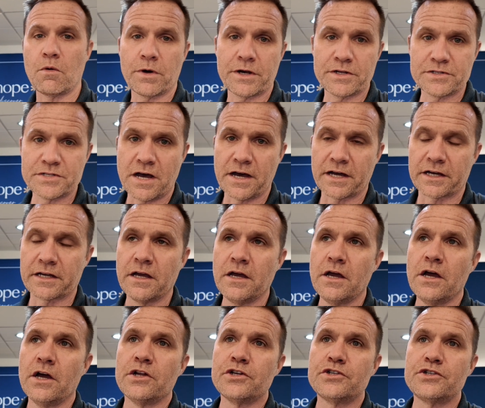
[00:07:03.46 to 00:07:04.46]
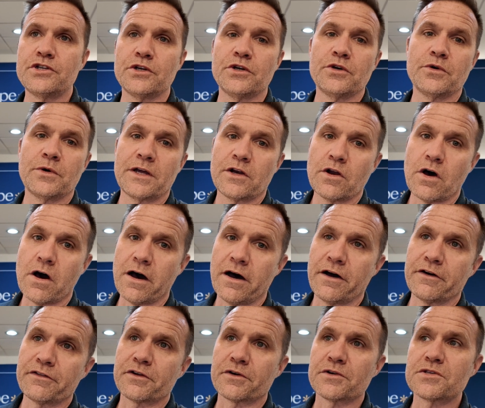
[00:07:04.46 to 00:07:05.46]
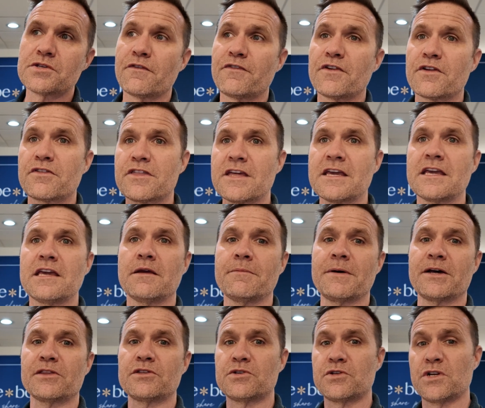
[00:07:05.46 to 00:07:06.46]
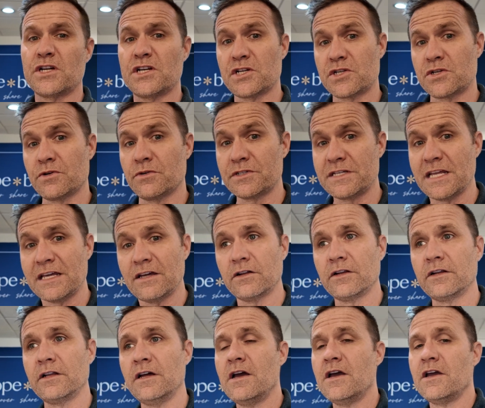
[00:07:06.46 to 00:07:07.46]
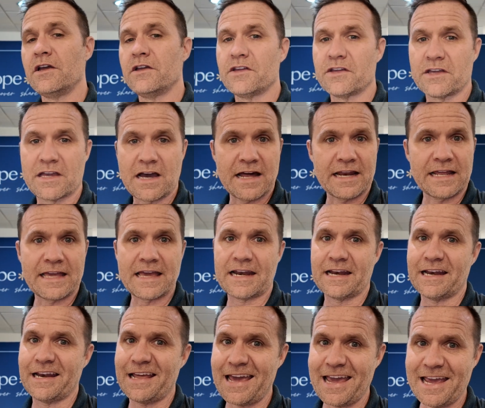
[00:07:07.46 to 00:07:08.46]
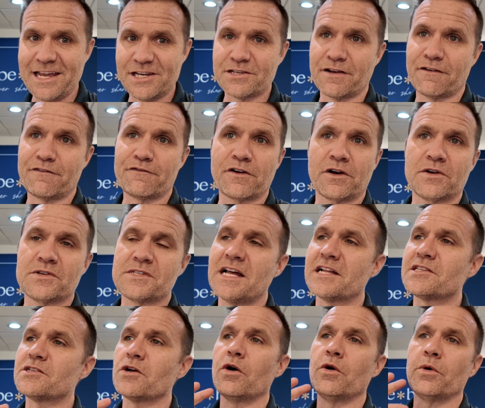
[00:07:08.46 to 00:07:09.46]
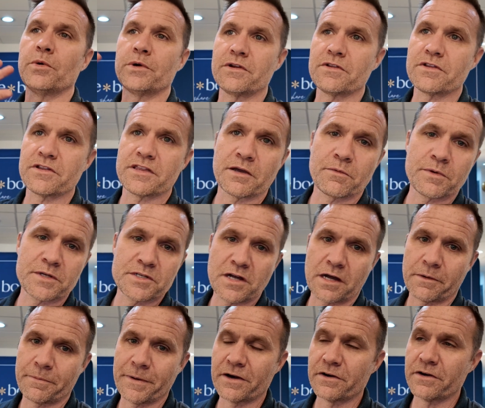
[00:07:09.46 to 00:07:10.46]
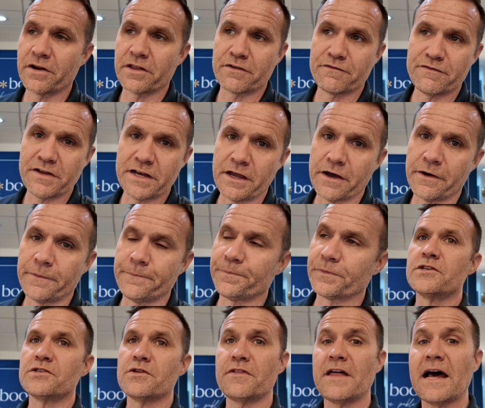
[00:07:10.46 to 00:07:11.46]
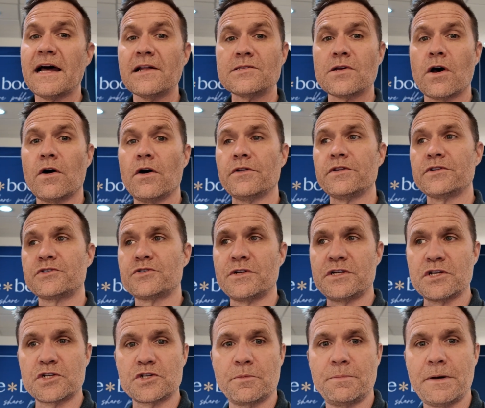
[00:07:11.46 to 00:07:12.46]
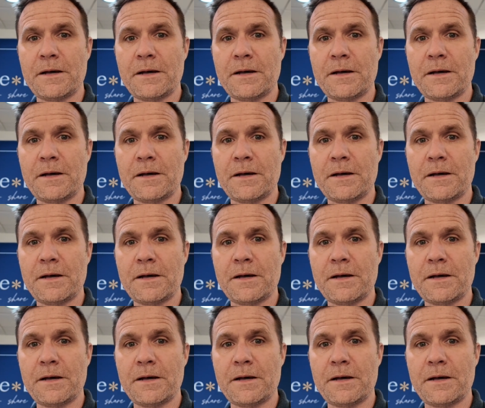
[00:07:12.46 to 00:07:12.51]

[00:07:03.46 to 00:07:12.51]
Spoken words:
want to talk to an author. So if you're thinking about the traditional deal, you got to get an agent first. That's a whole nother thing we talk about in another video. So that's all the traditional